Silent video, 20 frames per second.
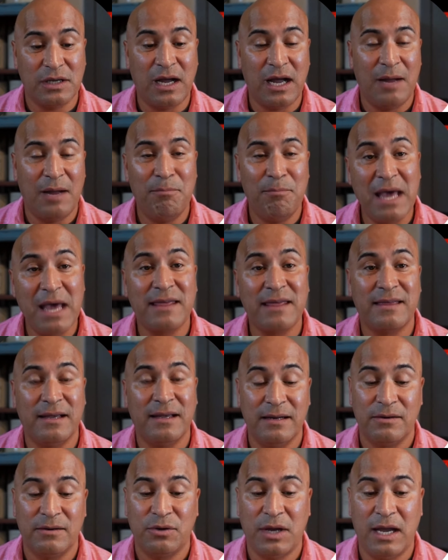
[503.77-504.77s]

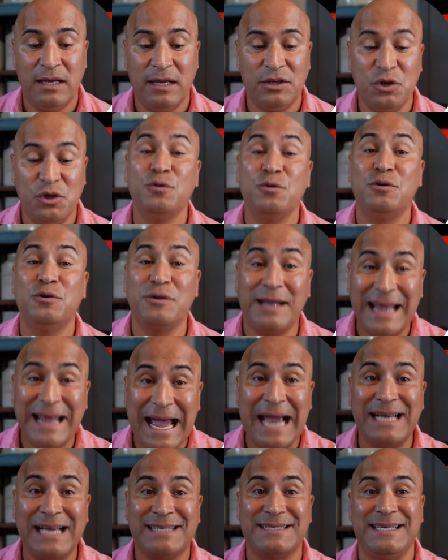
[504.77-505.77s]
method, okay?
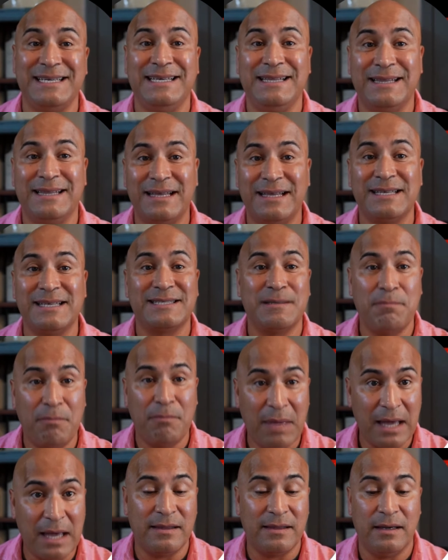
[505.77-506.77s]
Utilizing this
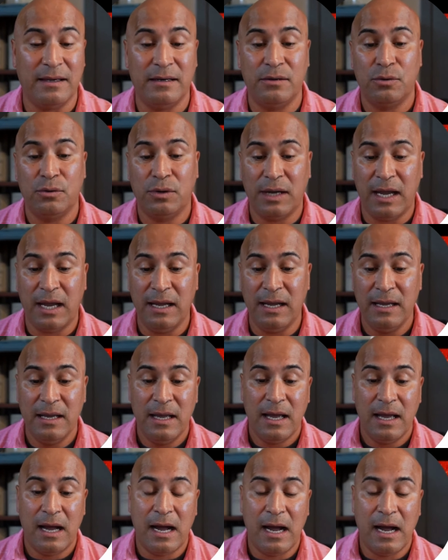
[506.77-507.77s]
method, okay?
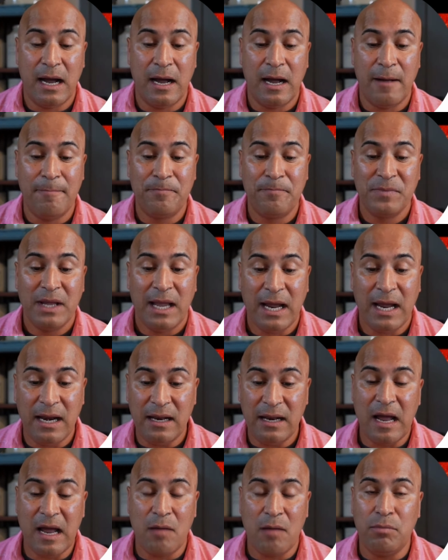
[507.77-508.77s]
And
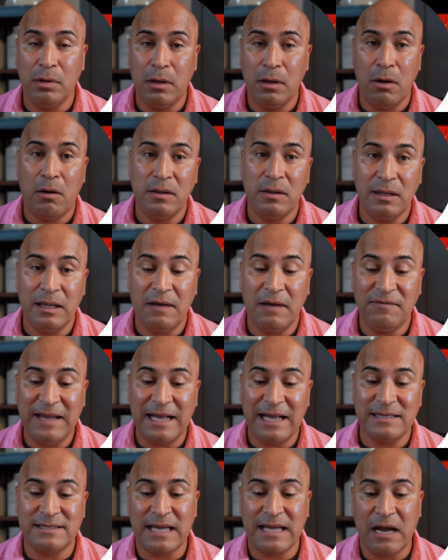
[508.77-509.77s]
then down below on the
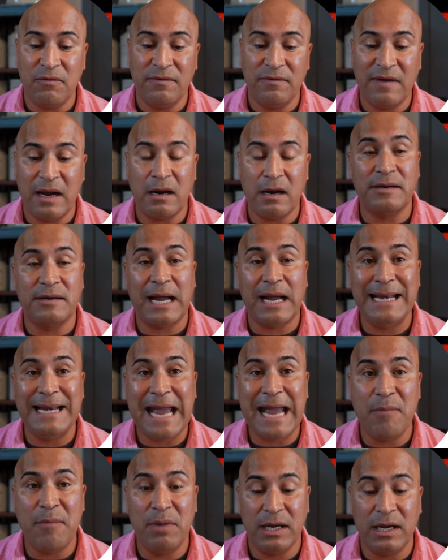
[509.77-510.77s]
left-hand side, we've got our
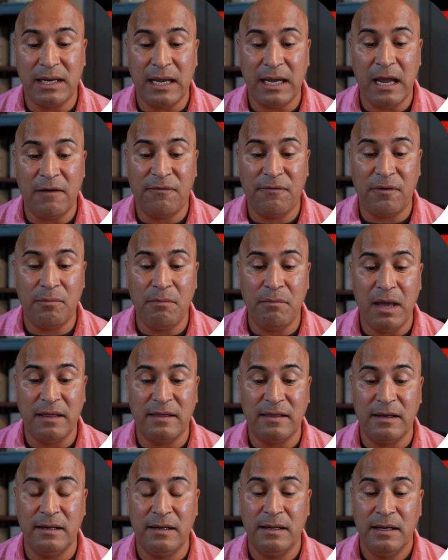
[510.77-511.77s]
dynamic effort
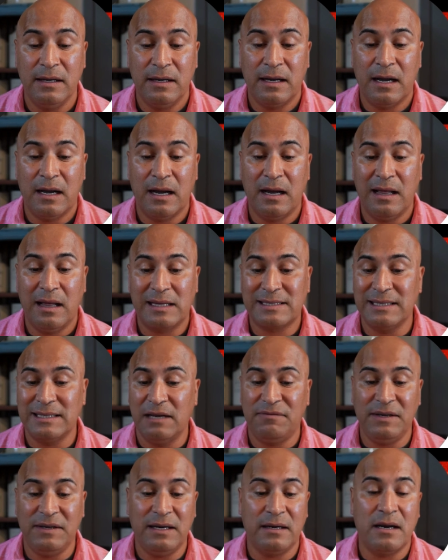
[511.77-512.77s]
method. That's
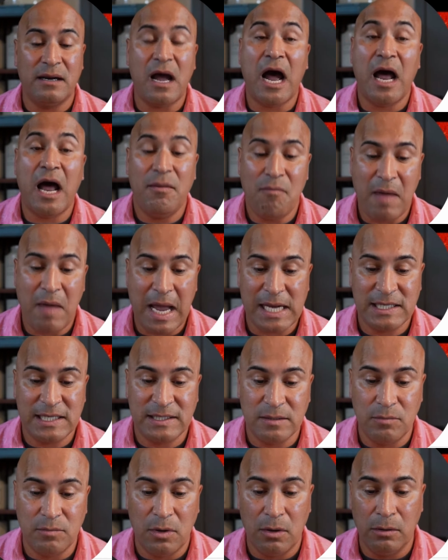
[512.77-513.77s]
lifting a
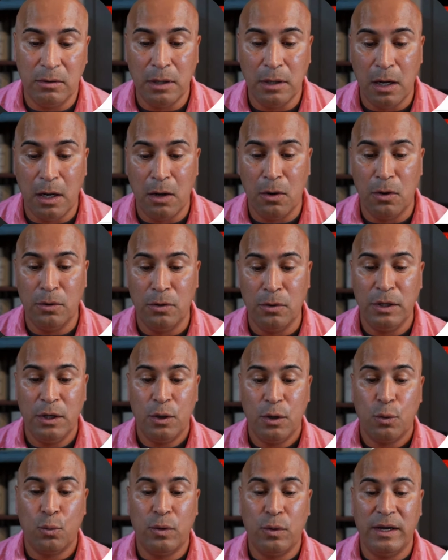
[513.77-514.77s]
non-maximal load
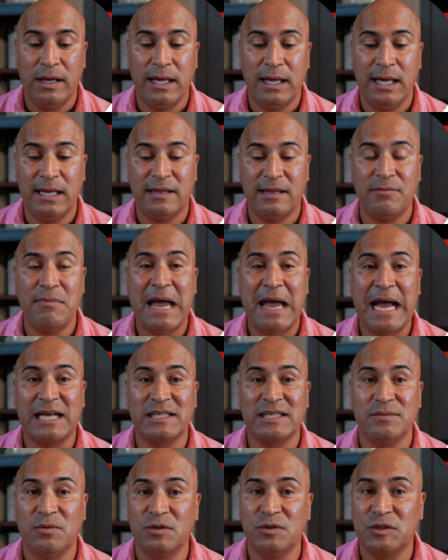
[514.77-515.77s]
with
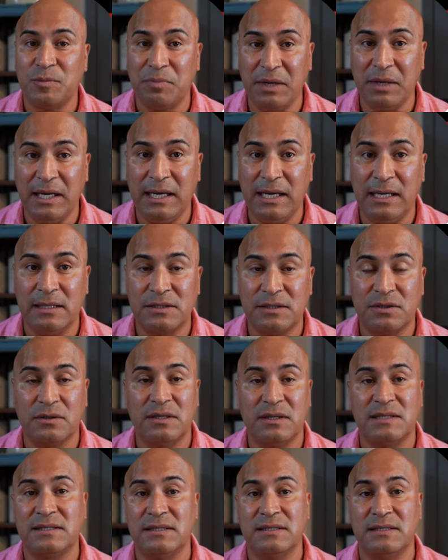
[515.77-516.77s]
maximal speed. So
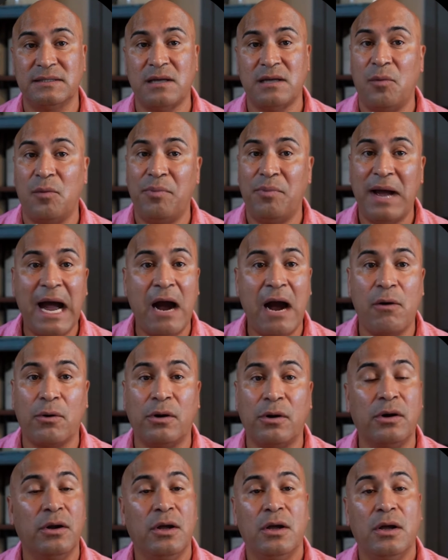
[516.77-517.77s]
this is our
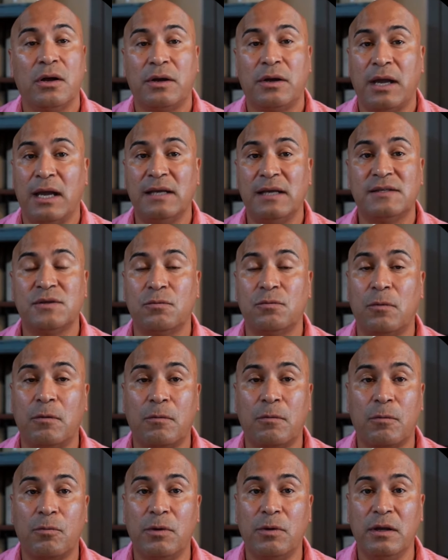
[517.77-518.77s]
power, okay? So
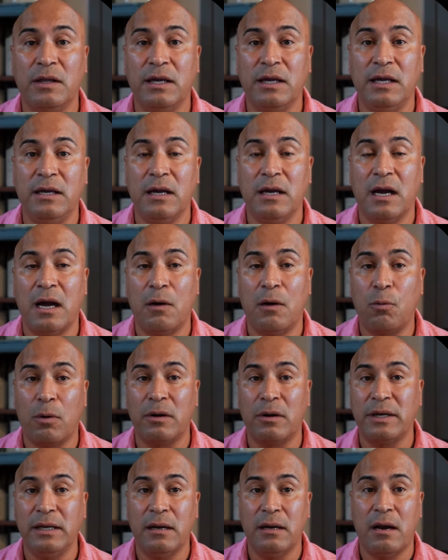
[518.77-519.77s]
when we're really
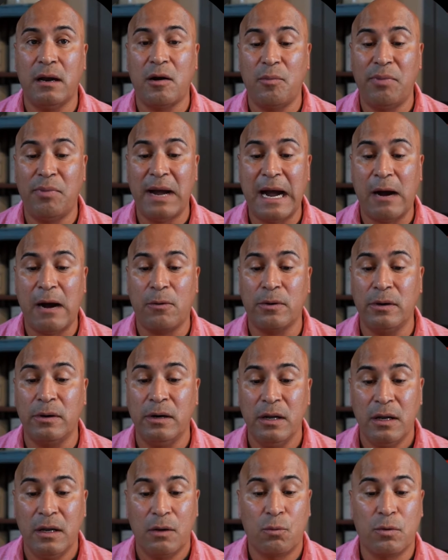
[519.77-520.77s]
working on our
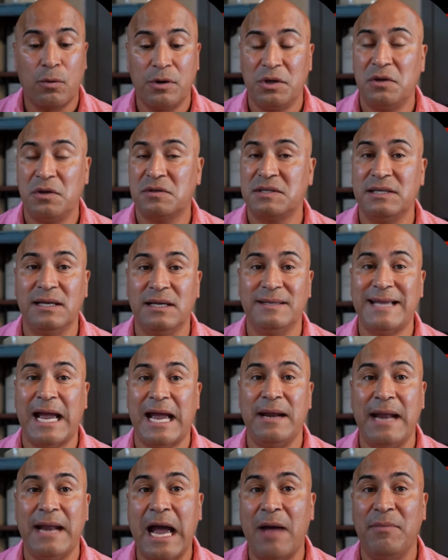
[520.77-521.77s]
power, we're using a
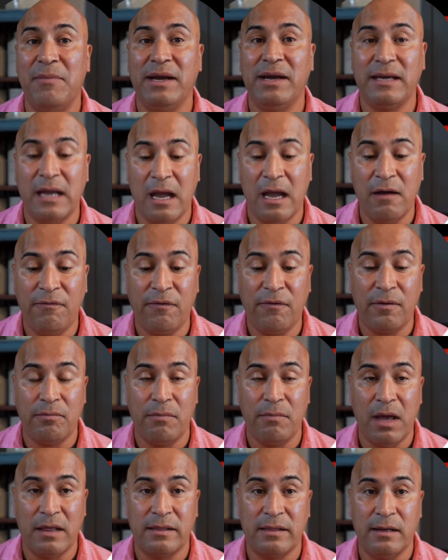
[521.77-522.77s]
dynamic effort
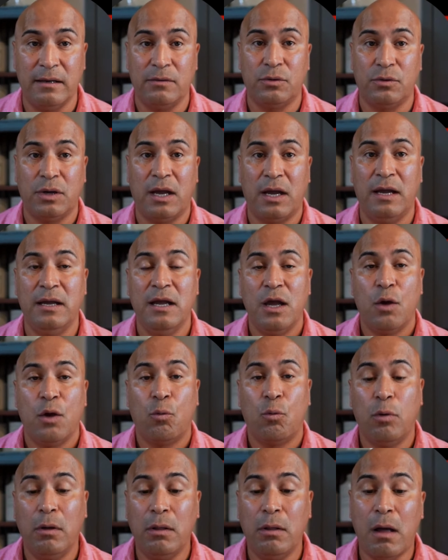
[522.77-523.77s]
method, okay?
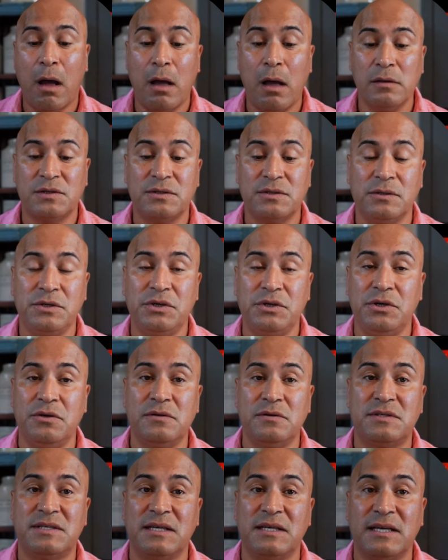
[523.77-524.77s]
We'll also
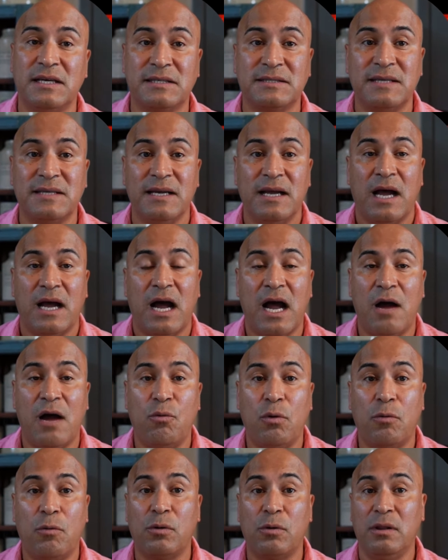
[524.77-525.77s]
use this
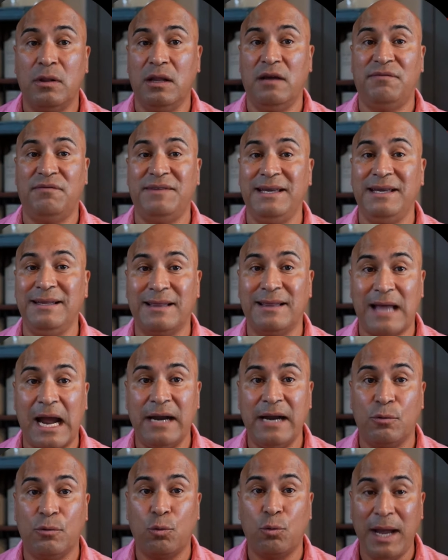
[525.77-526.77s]
when we're lifting
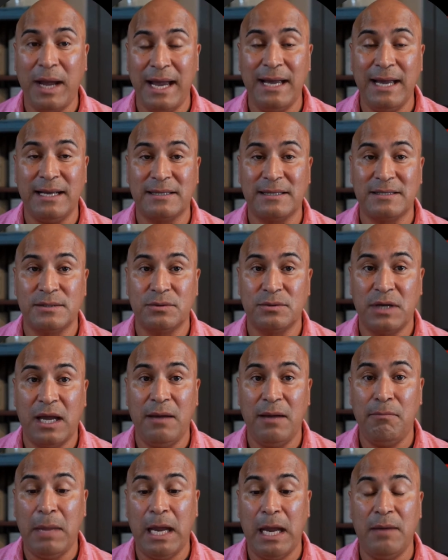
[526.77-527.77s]
lighter weight,
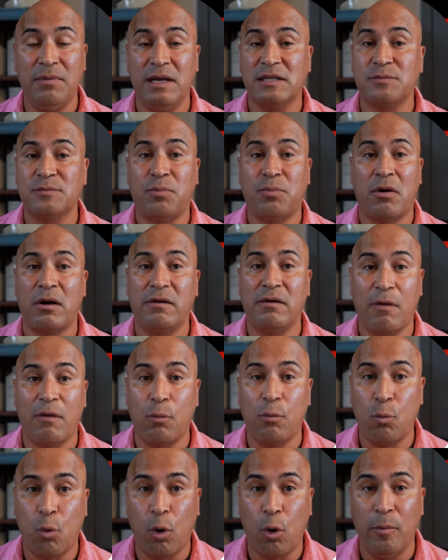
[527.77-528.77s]
okay? Maybe it's part of
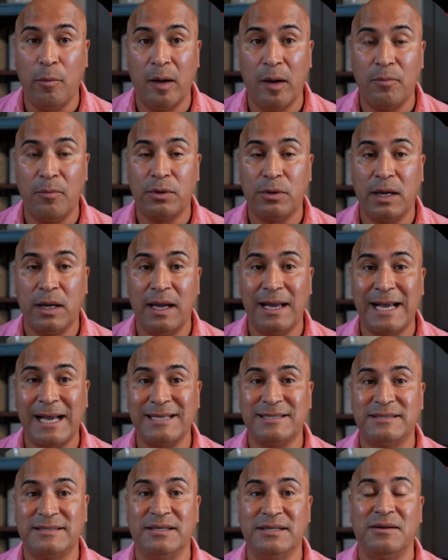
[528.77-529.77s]
our warm-up, okay?
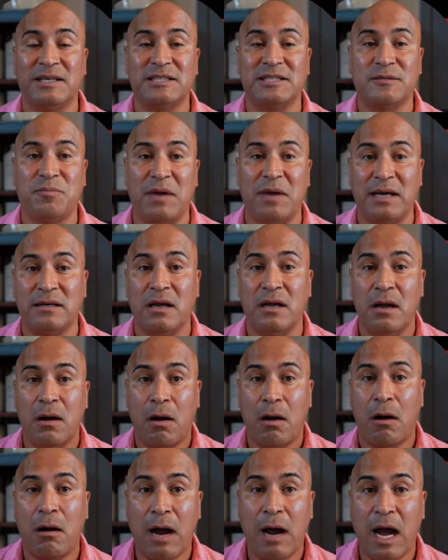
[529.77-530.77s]
I still expect
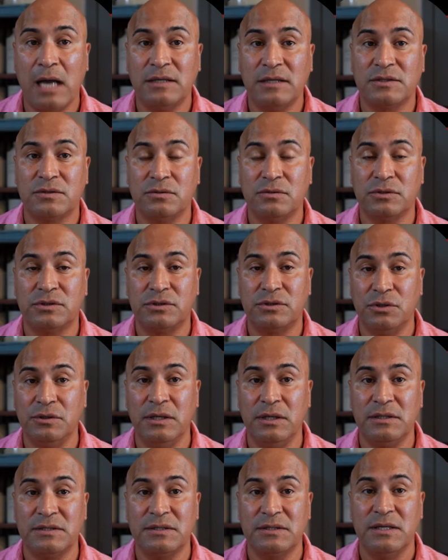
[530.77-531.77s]
our high school
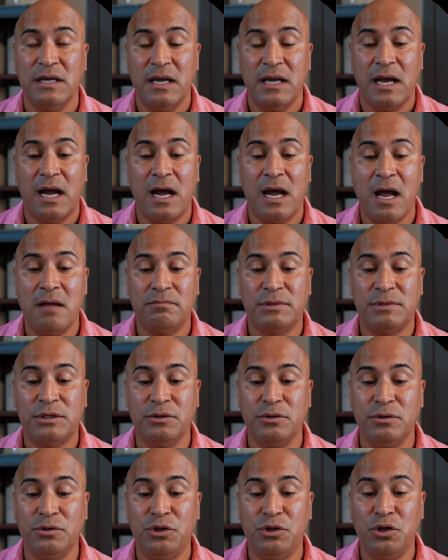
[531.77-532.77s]
students
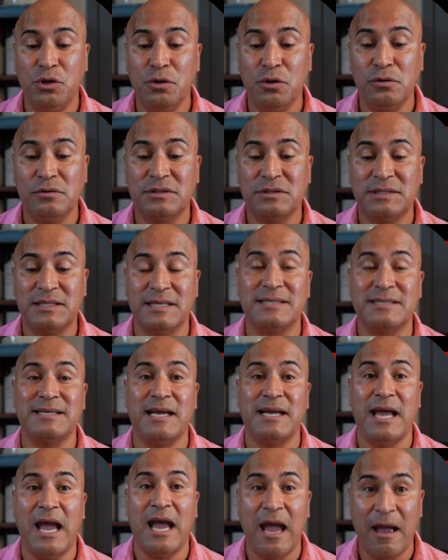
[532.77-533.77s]
to use
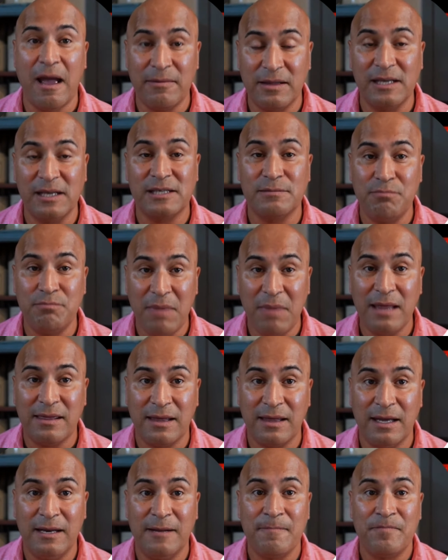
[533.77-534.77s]
this
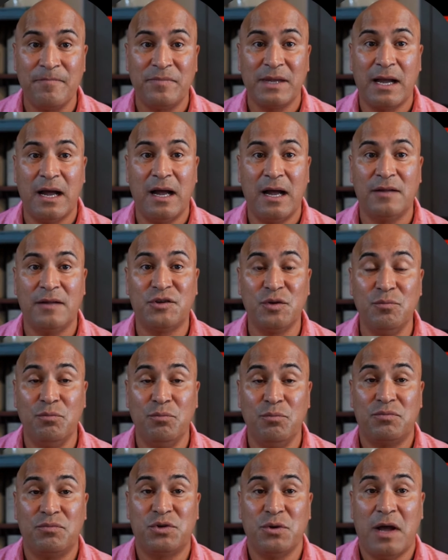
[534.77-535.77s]
method
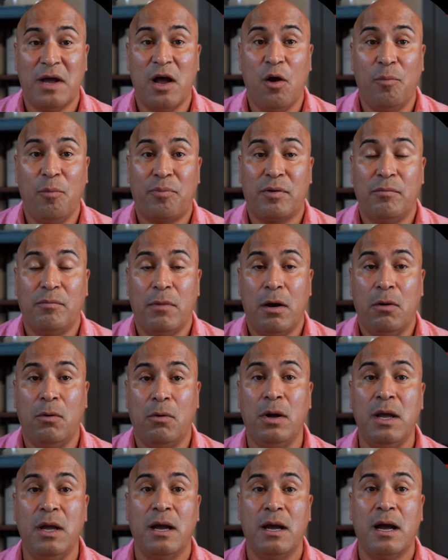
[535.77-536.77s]
to help
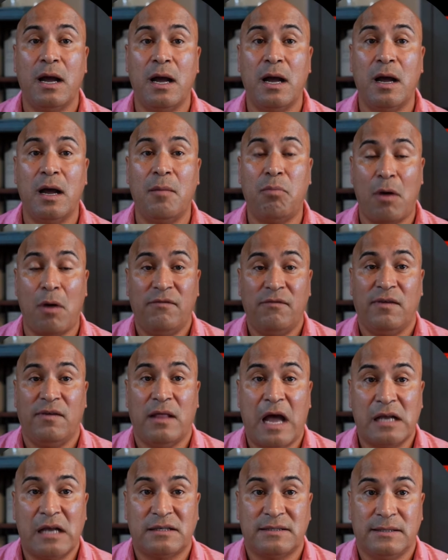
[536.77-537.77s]
promote bar
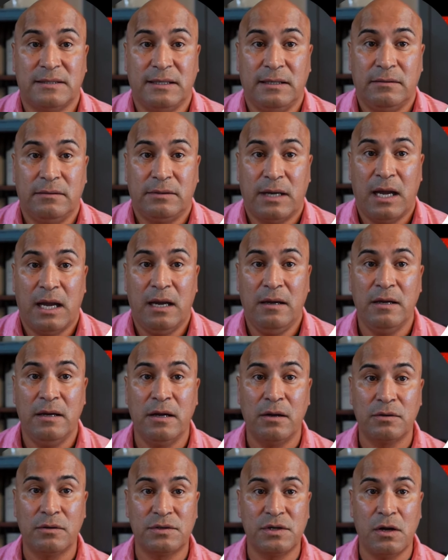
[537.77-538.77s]
velocity, okay?
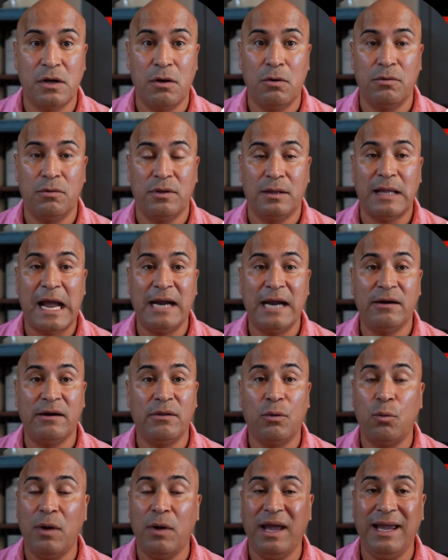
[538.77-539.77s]
So the lighter
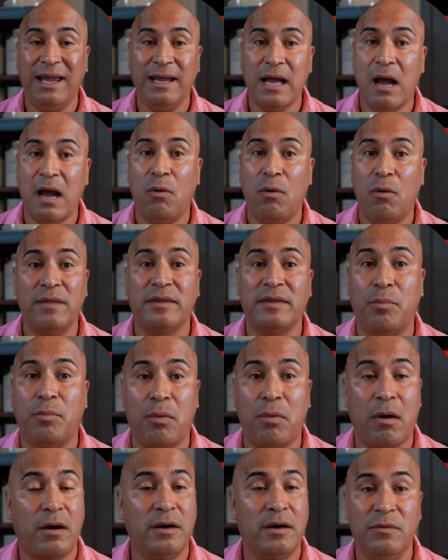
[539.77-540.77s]
the weight, I want the
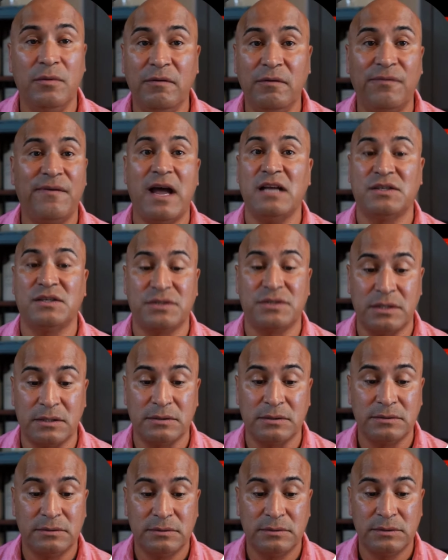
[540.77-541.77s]
bar to move
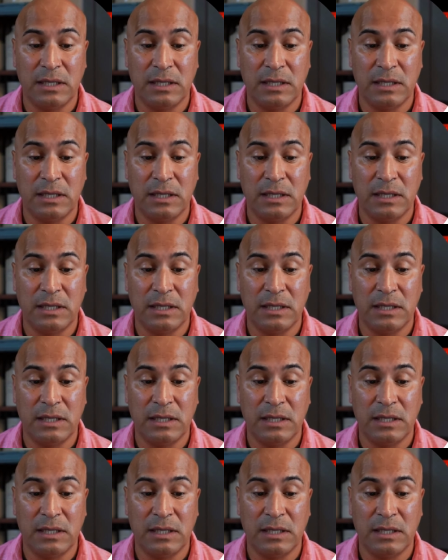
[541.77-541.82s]
faster,